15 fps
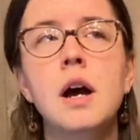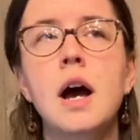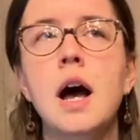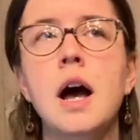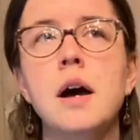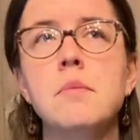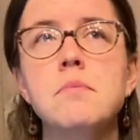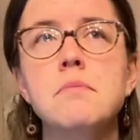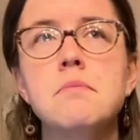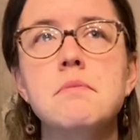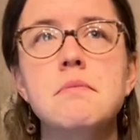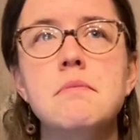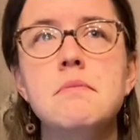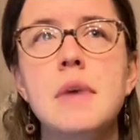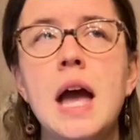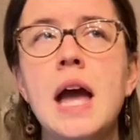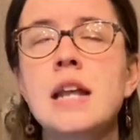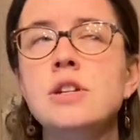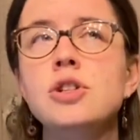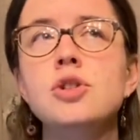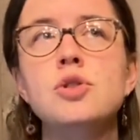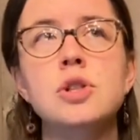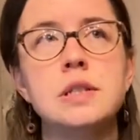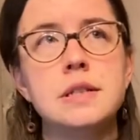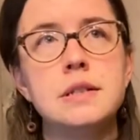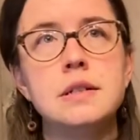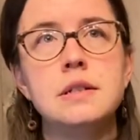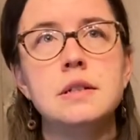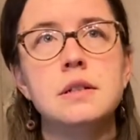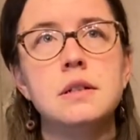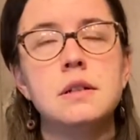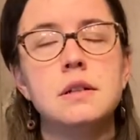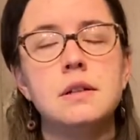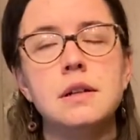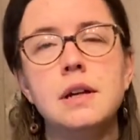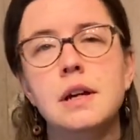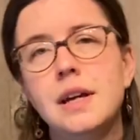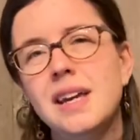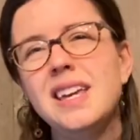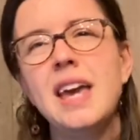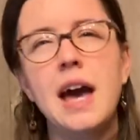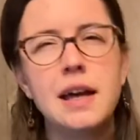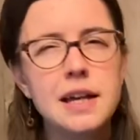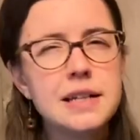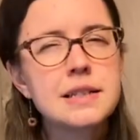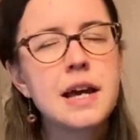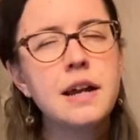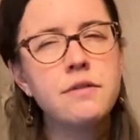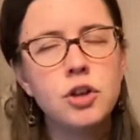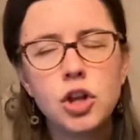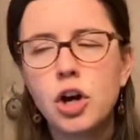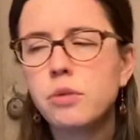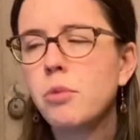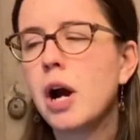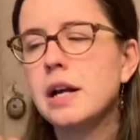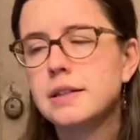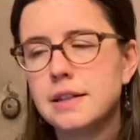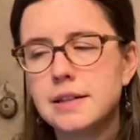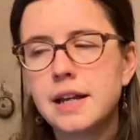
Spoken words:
And you just, yeah, it's kind of a long process.